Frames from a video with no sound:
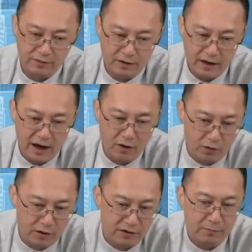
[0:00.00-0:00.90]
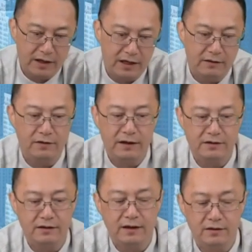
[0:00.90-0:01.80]
Now, speaking of
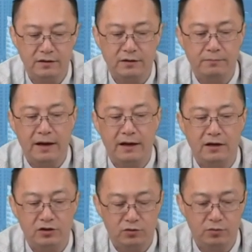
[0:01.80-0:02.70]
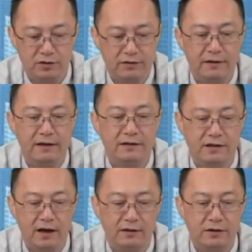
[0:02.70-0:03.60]
this, there's a big issue with defense
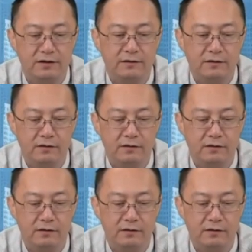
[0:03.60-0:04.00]
stocks.